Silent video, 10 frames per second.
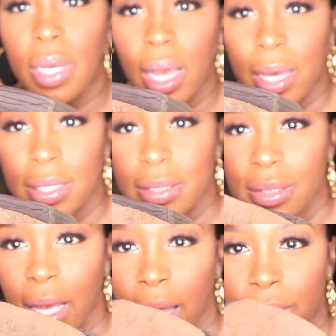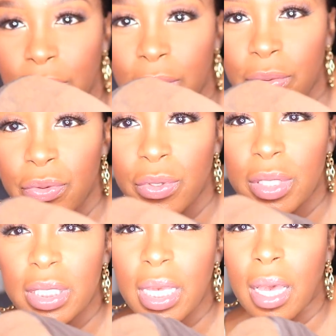guys, I don't know if you
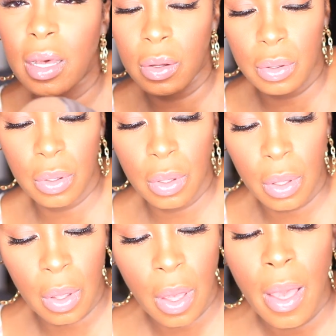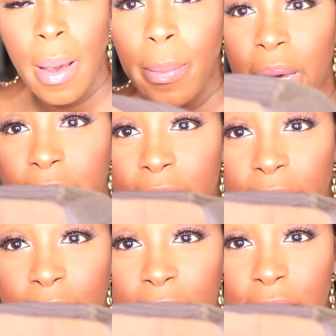could tell, but
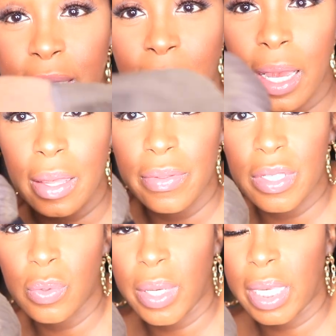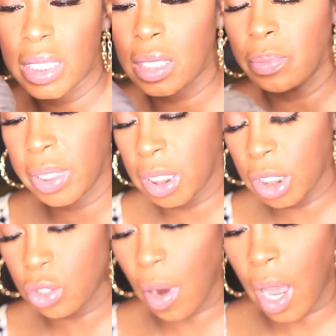the inside of this wig is completely
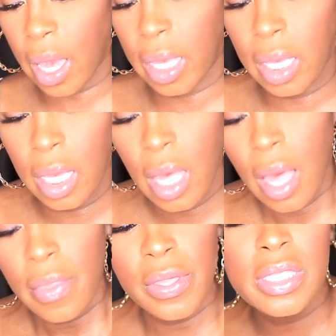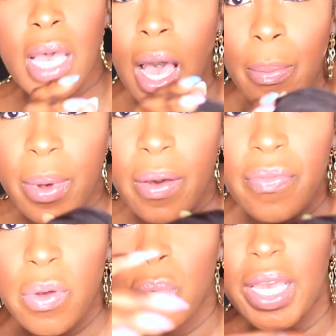dry. The top of
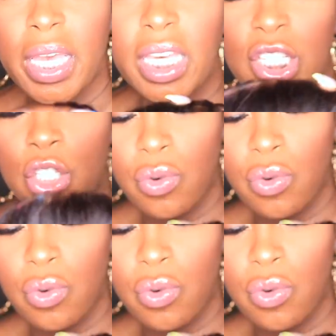the wig is